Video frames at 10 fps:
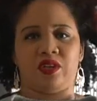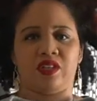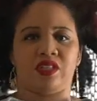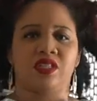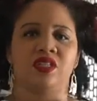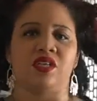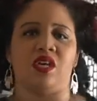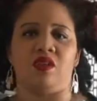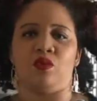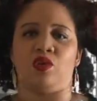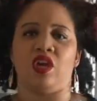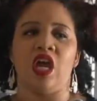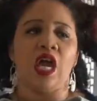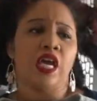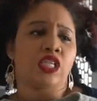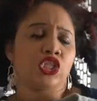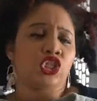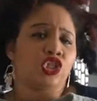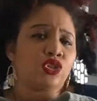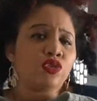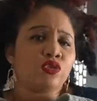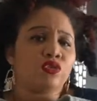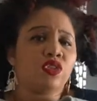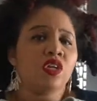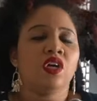this anymore. It's cute.